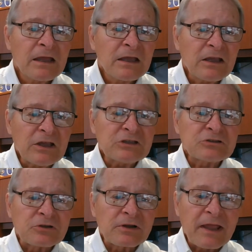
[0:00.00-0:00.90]

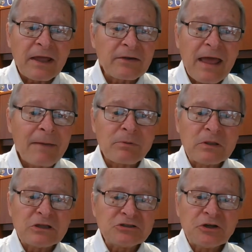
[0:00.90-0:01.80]
Easter can't happen
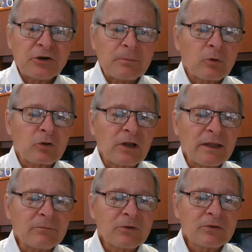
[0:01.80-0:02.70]
this year, it
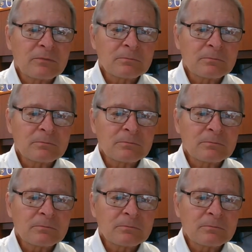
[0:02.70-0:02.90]
proclaimed.